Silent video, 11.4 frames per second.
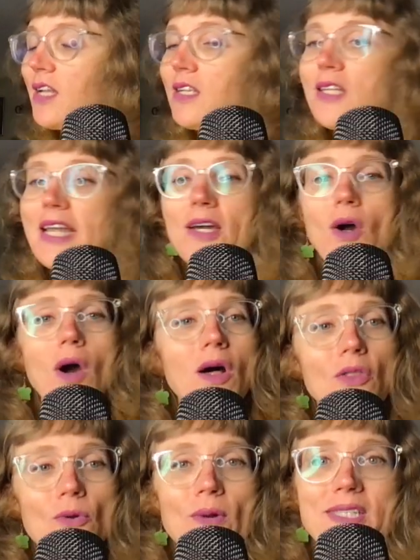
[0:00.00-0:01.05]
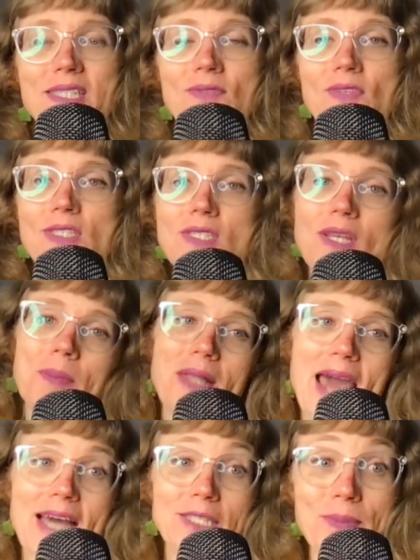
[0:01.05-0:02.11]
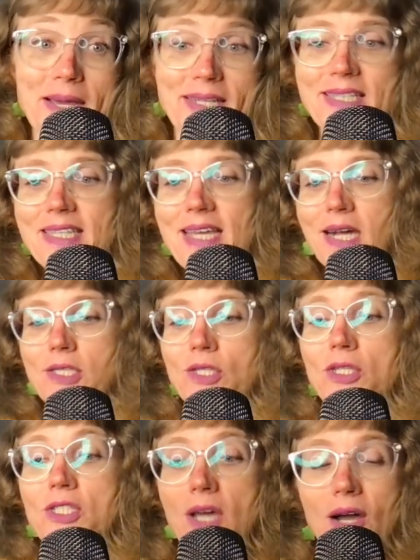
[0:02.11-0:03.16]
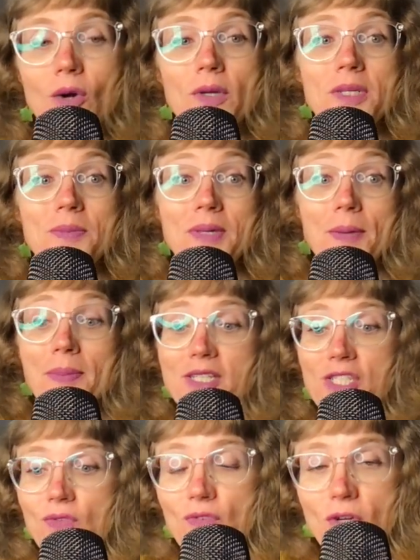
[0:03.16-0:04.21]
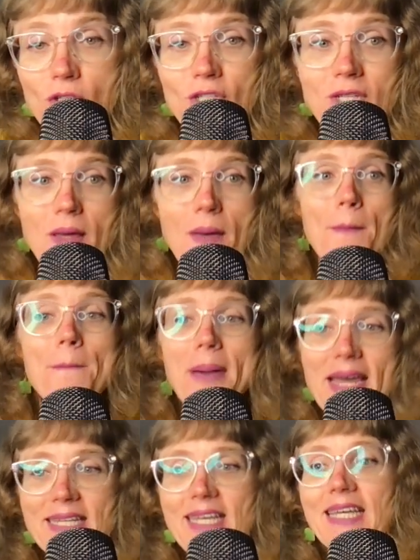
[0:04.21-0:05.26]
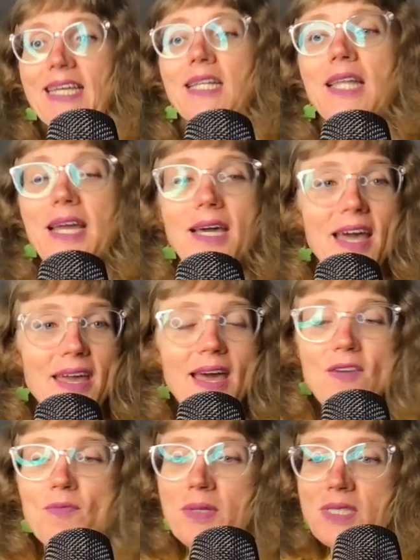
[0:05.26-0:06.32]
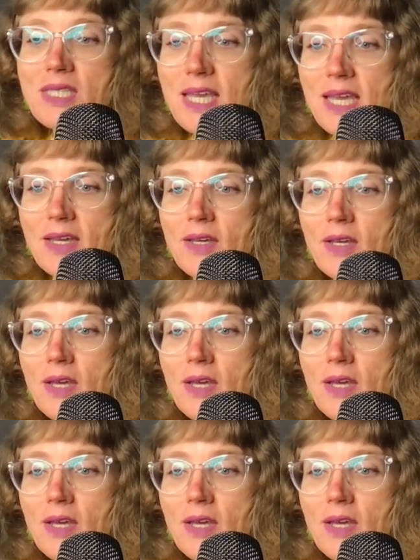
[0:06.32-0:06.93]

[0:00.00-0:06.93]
Like all the rest of these double aspect decks, there's not going to be a budget version, but like I have been saying,